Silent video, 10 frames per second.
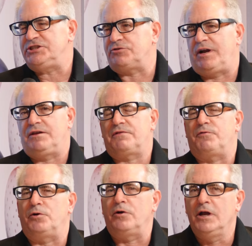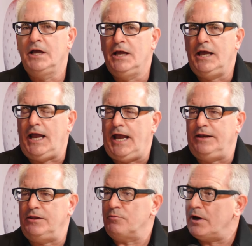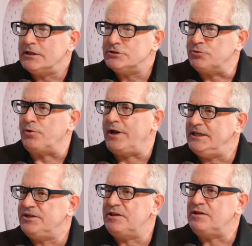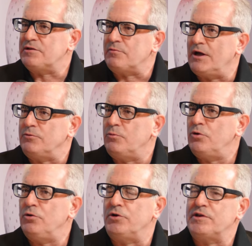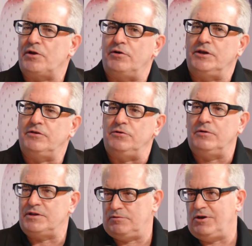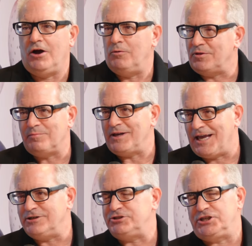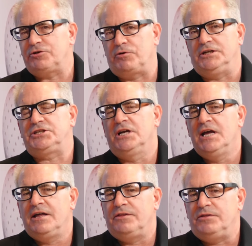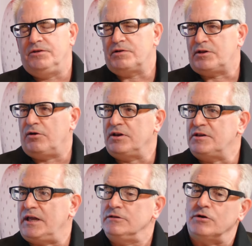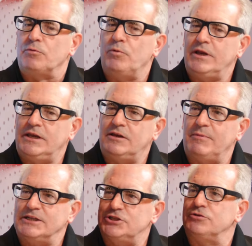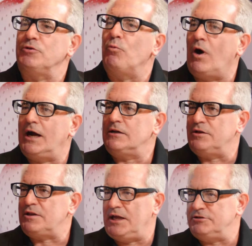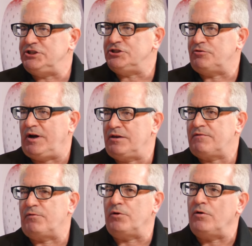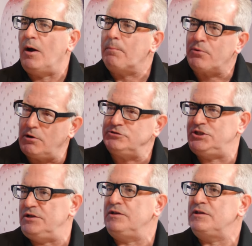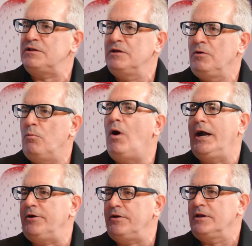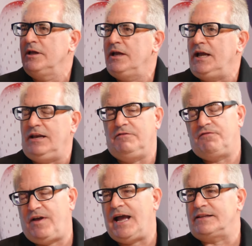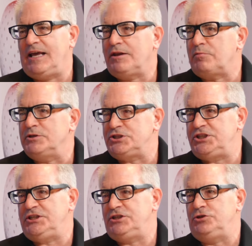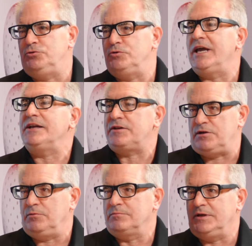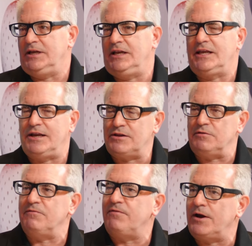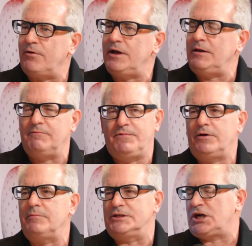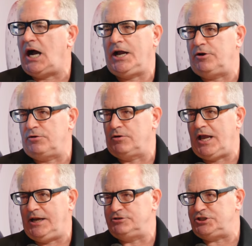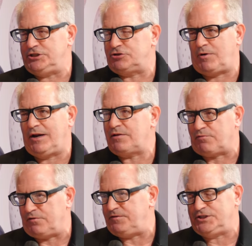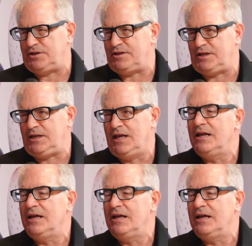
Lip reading: transfer, and the regulatory agencies around the world are starting to, as you know, with the big energy crunch, they're starting to say, look, we need to make sure that wireless energy transfer approaches wired. And in fact, that's what Qi 2 gets you. It gets you very, very much higher energy transfer efficiency.